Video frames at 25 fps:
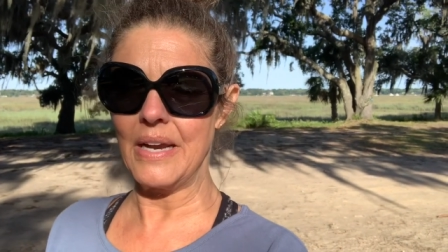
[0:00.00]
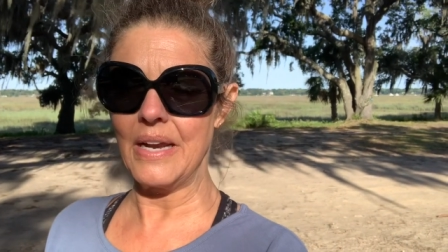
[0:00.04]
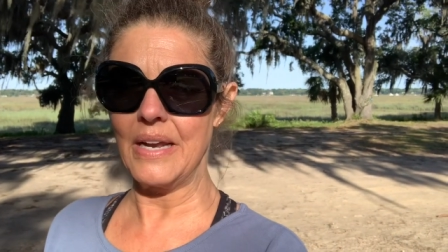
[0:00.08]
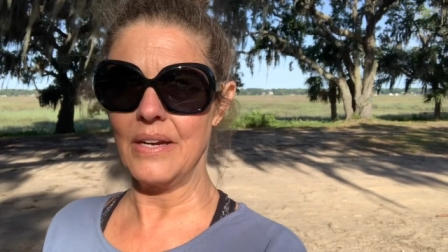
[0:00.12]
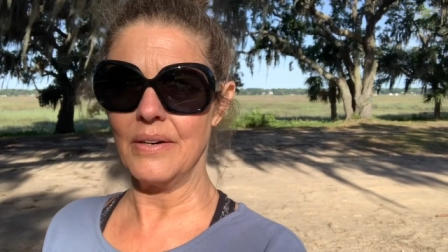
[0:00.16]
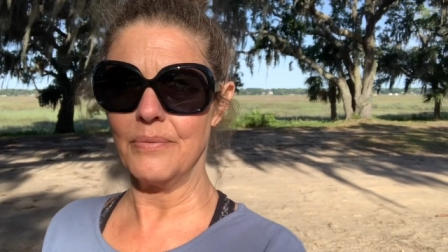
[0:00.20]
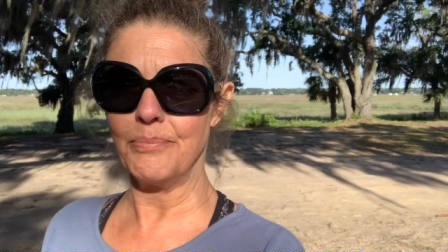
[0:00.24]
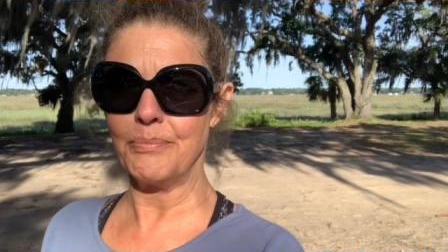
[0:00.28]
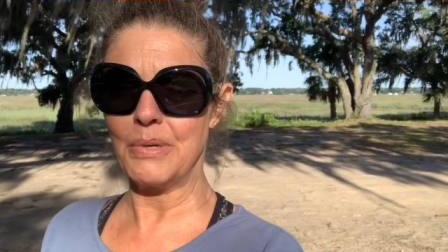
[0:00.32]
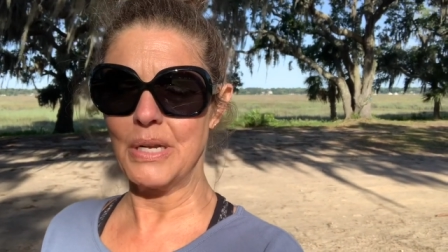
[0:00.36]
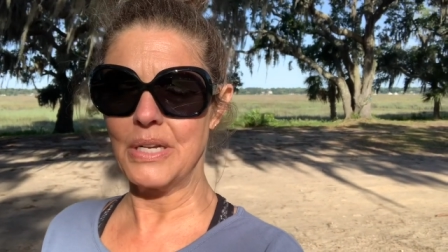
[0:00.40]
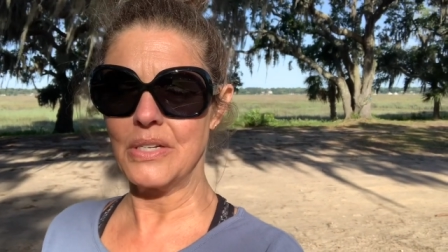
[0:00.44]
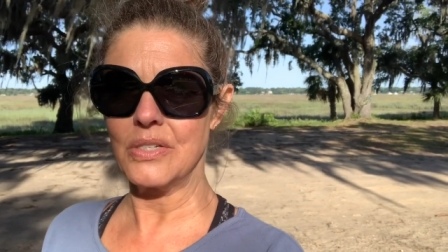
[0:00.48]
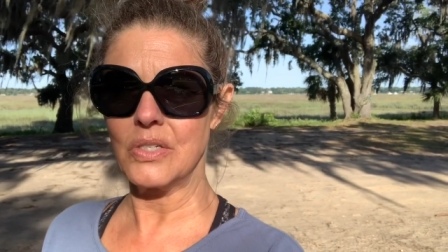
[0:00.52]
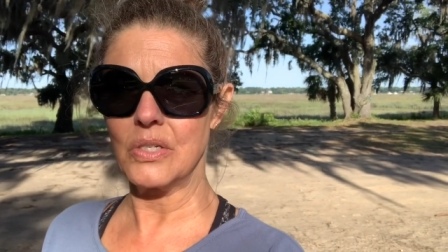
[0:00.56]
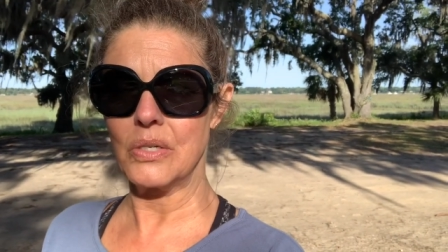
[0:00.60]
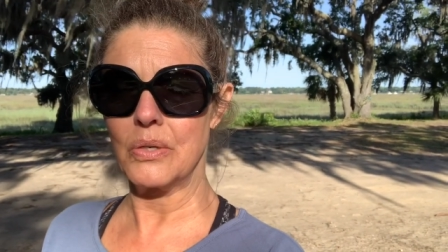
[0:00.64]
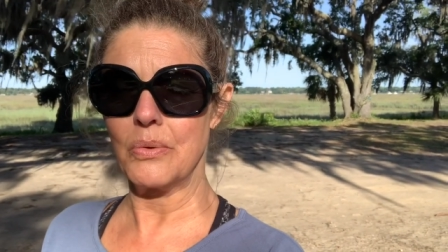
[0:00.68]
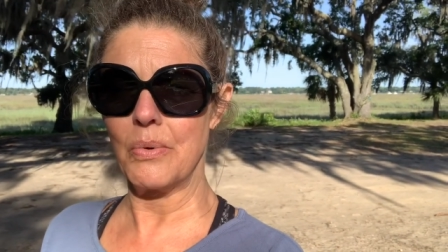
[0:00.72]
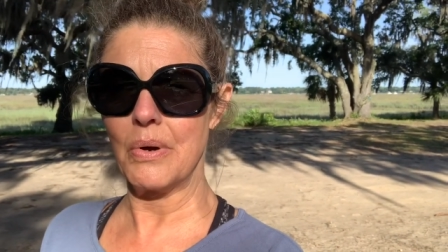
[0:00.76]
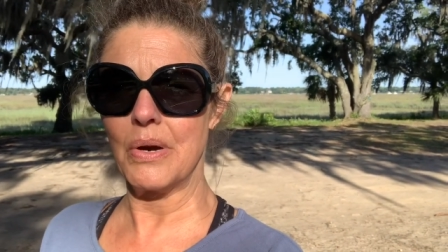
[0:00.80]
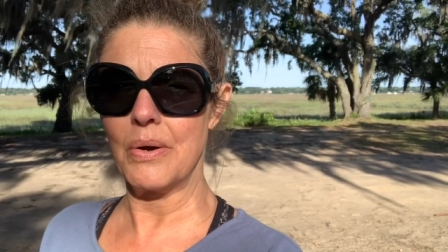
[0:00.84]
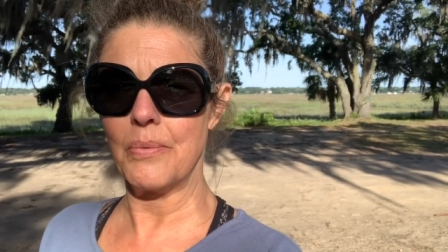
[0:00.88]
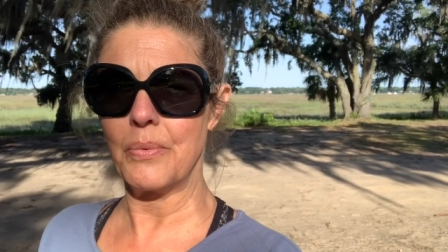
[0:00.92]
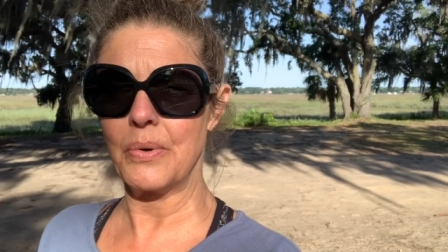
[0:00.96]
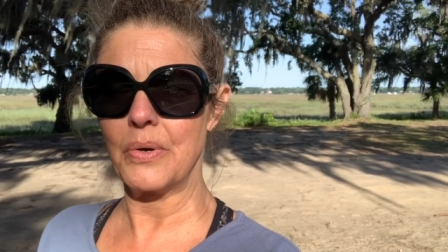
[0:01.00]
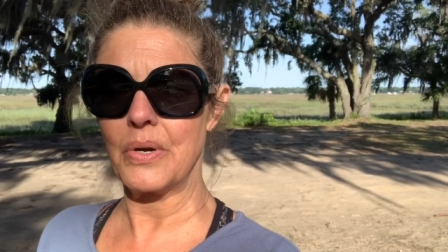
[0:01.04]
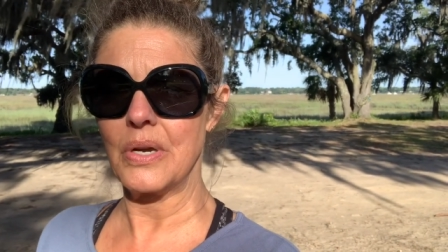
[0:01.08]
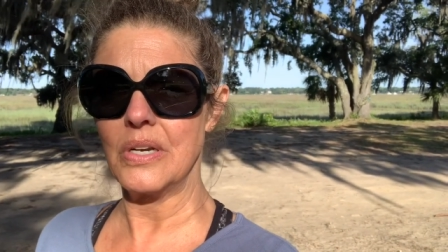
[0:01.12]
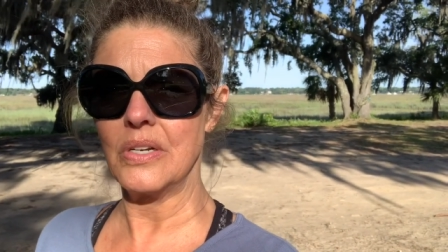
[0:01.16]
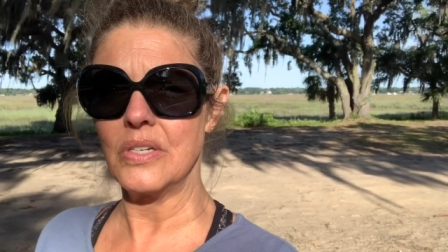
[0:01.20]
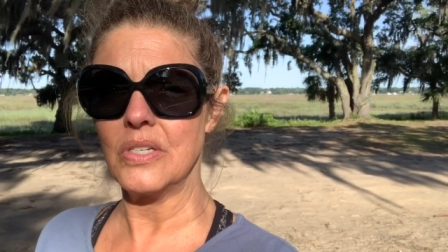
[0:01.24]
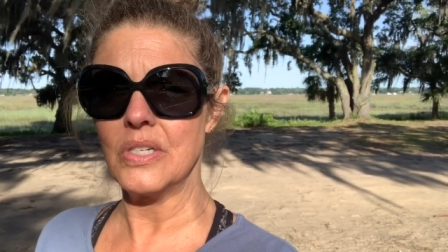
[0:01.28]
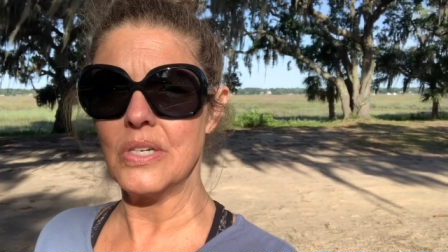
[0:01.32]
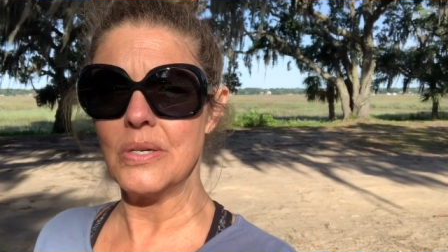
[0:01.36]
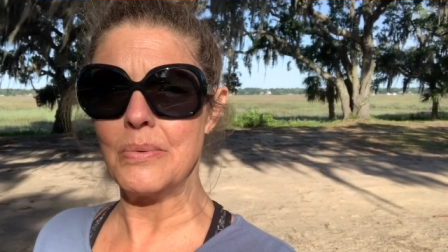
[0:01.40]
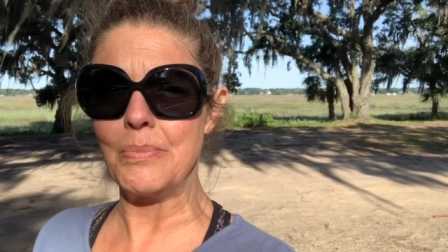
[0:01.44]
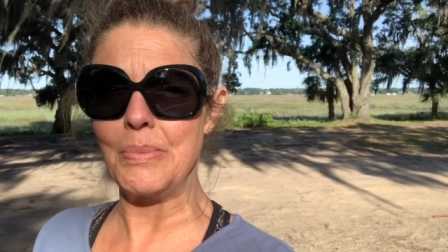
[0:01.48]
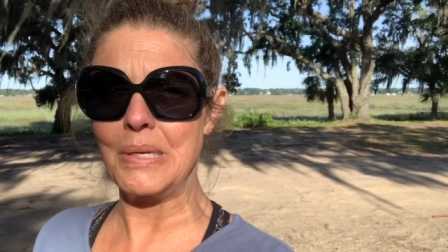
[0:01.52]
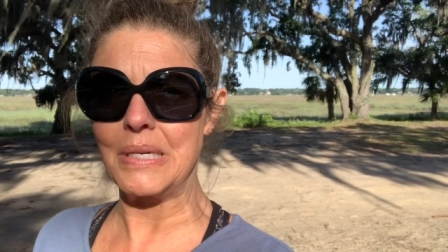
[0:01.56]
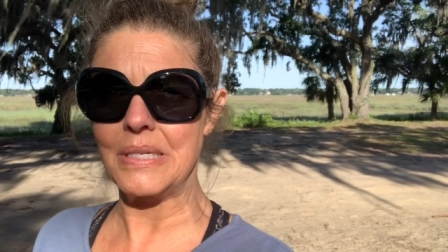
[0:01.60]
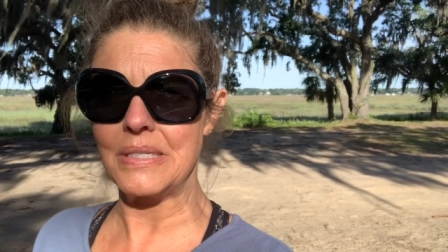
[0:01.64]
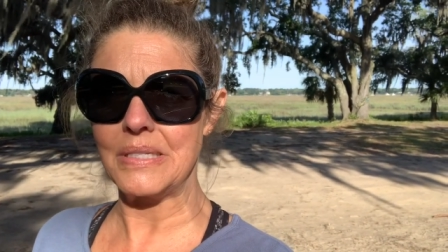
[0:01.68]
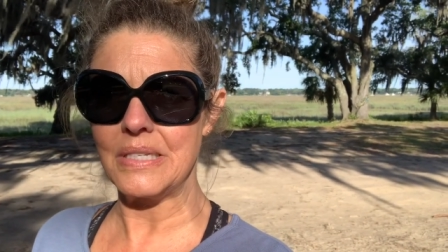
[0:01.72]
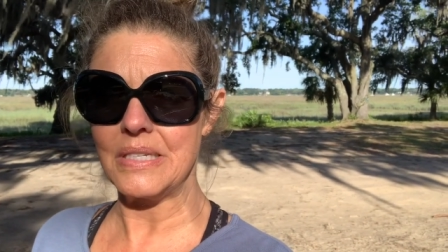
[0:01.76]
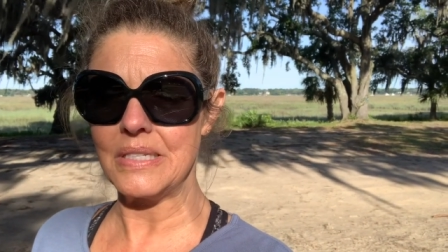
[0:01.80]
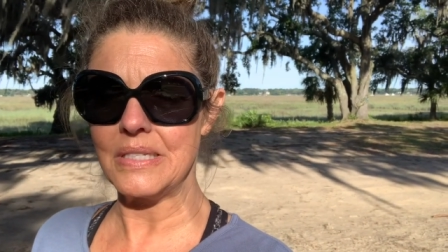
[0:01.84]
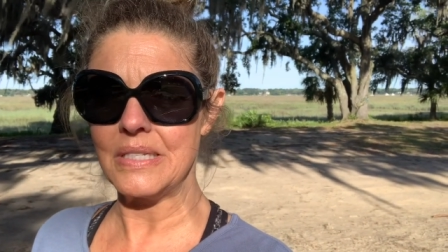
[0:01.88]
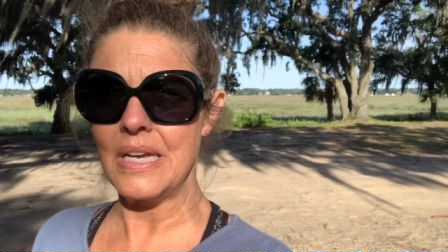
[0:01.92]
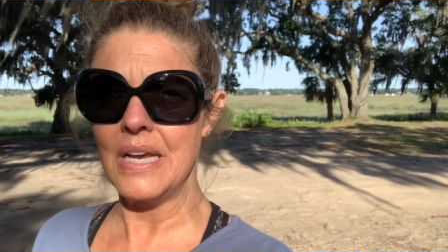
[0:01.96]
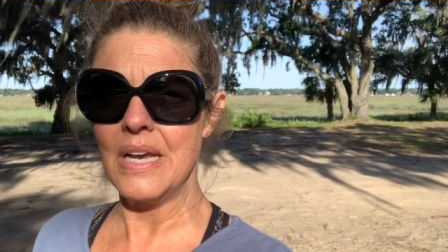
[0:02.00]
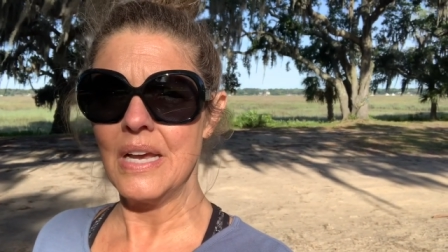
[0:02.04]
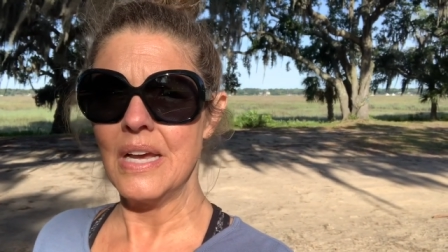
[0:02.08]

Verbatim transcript: I'm not sure what we're gonna do because he's